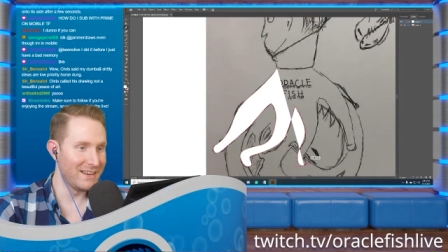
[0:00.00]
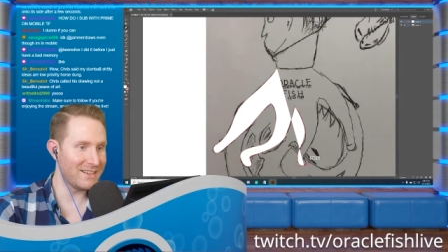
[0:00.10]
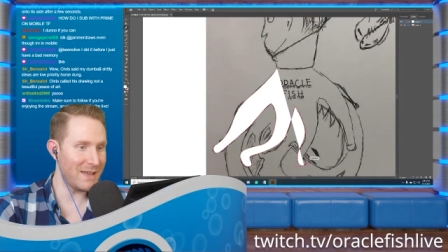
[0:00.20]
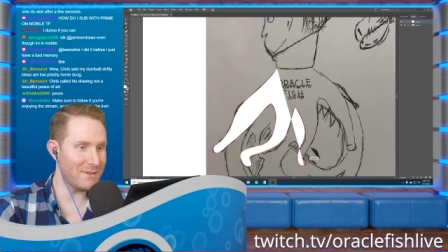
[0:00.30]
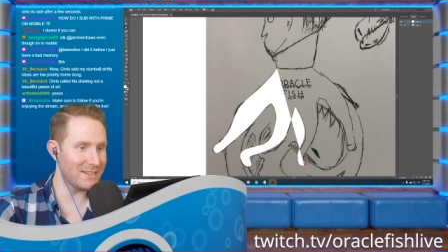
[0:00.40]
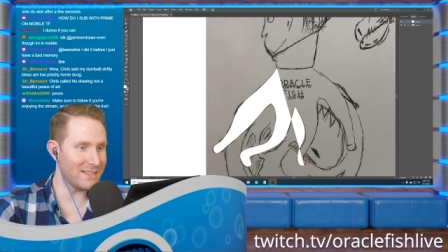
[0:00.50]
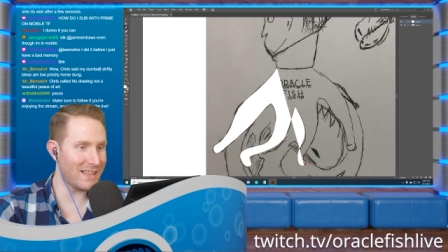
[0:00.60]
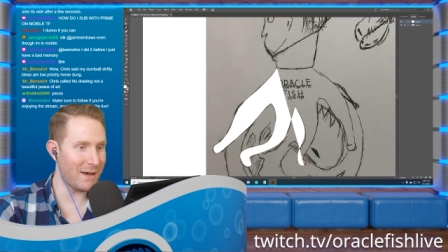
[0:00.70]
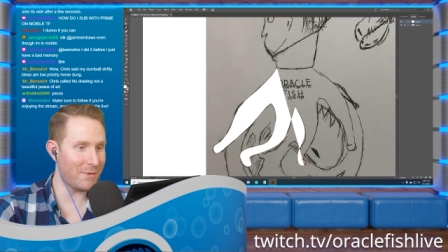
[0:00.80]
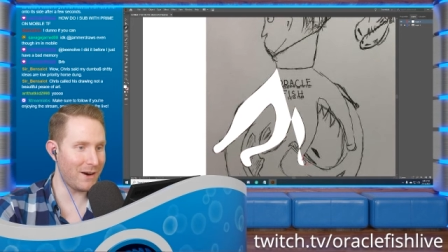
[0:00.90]
Damon did
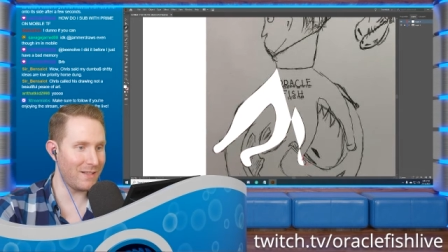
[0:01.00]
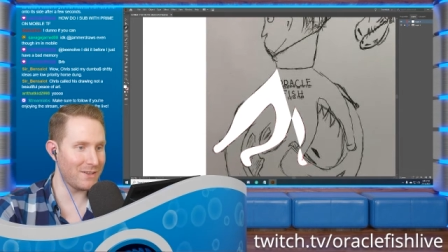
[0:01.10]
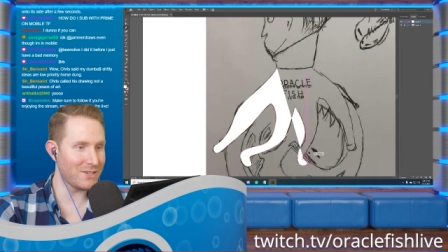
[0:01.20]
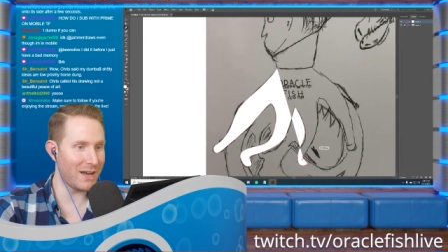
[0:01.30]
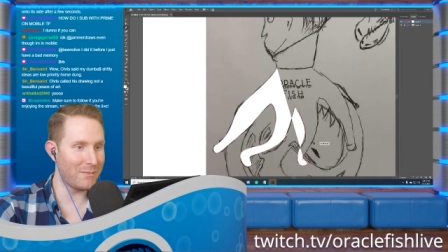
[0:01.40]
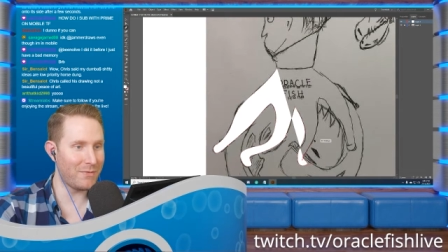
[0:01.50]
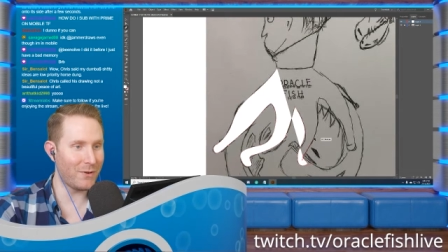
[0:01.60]
that part of the job for